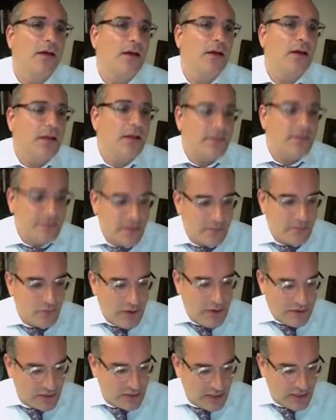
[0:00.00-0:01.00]
and some were
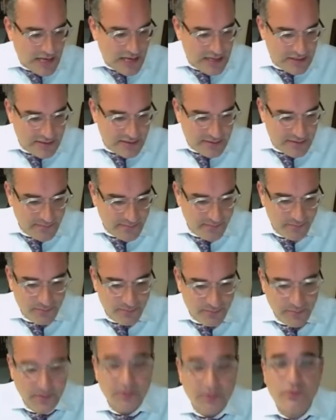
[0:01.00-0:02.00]
Ashkenaz.
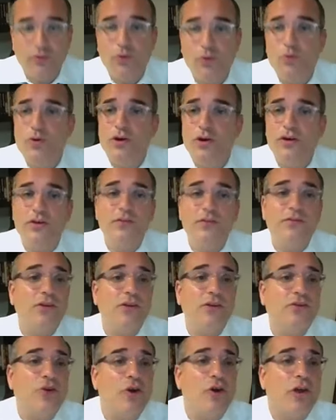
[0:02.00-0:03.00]
So we're t-
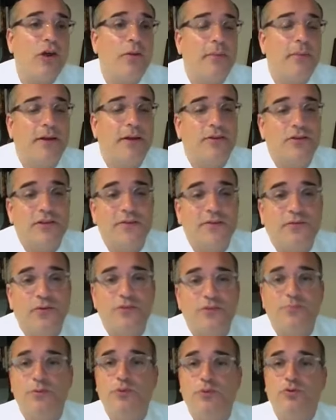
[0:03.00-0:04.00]
talking about the difference
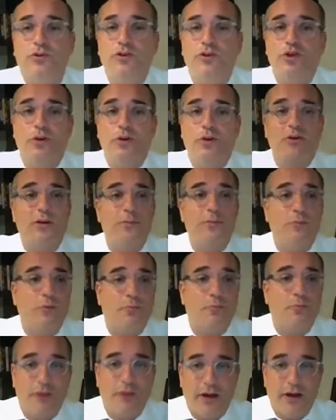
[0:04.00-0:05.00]
between the Yom Kippur
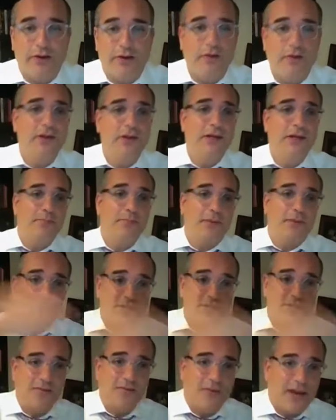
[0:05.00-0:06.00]
prayer by the
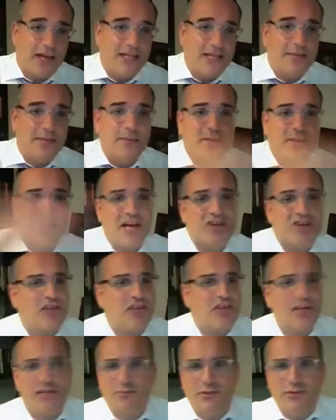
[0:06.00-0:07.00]
Sephardim and the
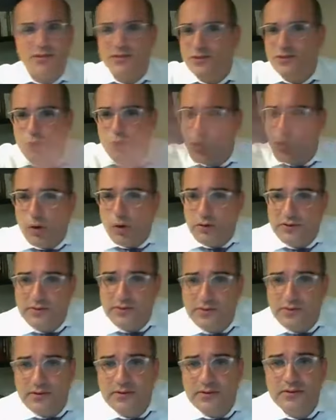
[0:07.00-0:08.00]
Ashkenazim. It's two
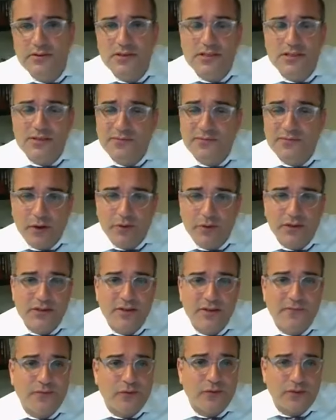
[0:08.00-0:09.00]
worlds. This is very
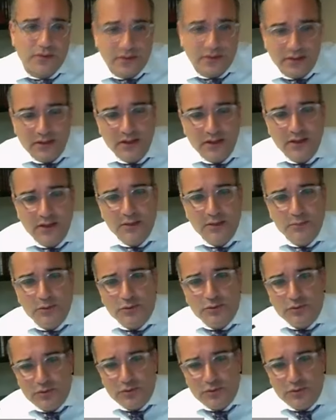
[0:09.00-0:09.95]
different between the